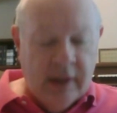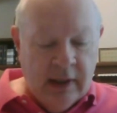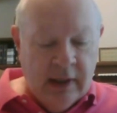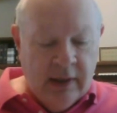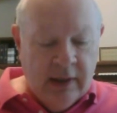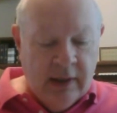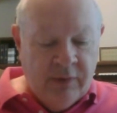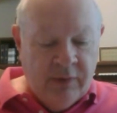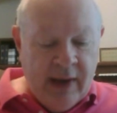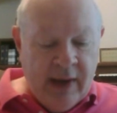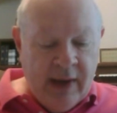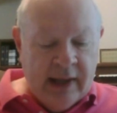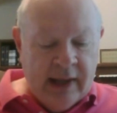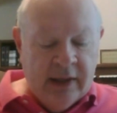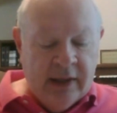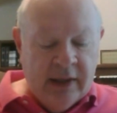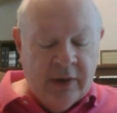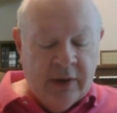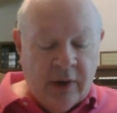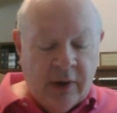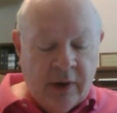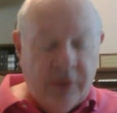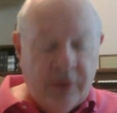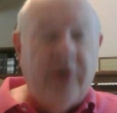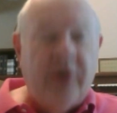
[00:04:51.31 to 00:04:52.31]
In fact, there
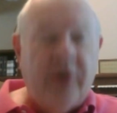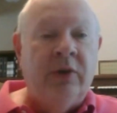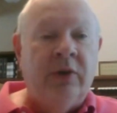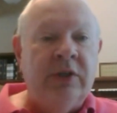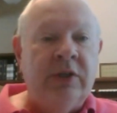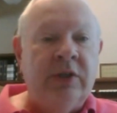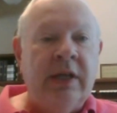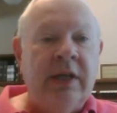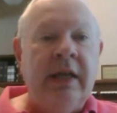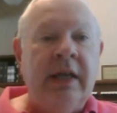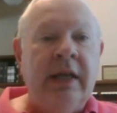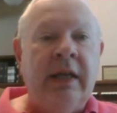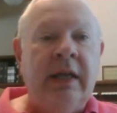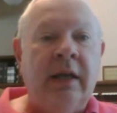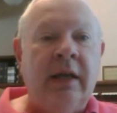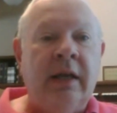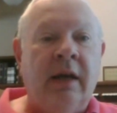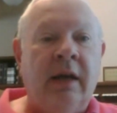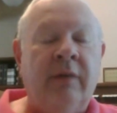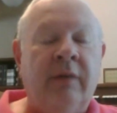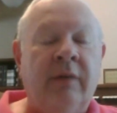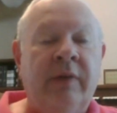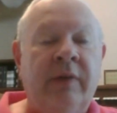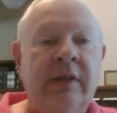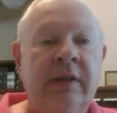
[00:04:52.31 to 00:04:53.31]
are 13
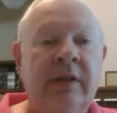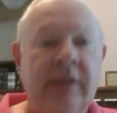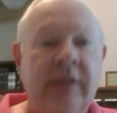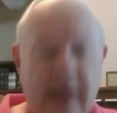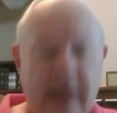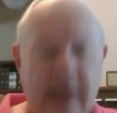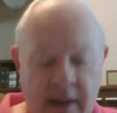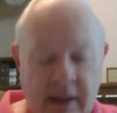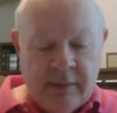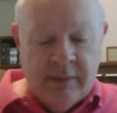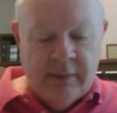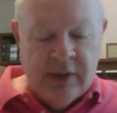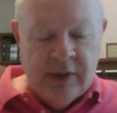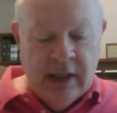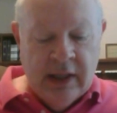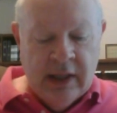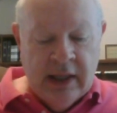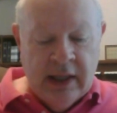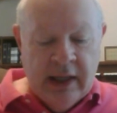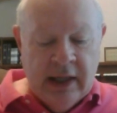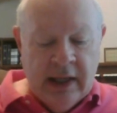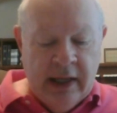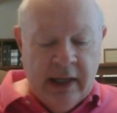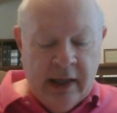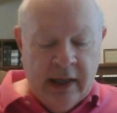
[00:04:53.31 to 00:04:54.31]
of his hymns
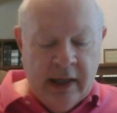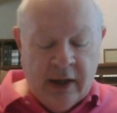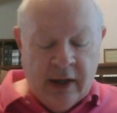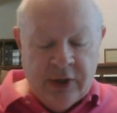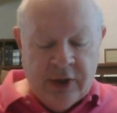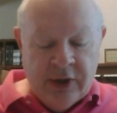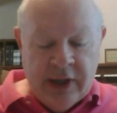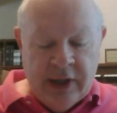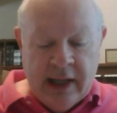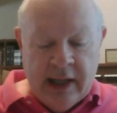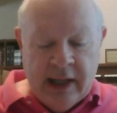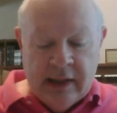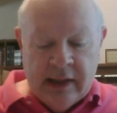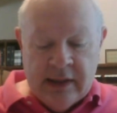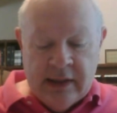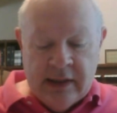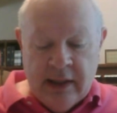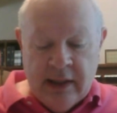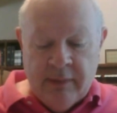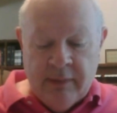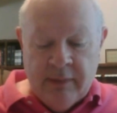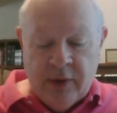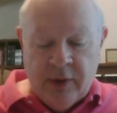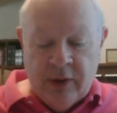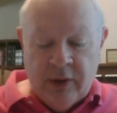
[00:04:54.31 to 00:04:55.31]
in our Chalice
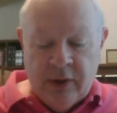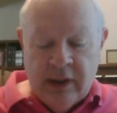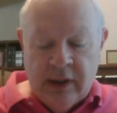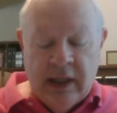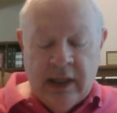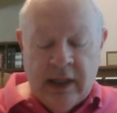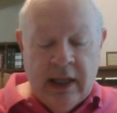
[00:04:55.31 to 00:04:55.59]
Hymnal,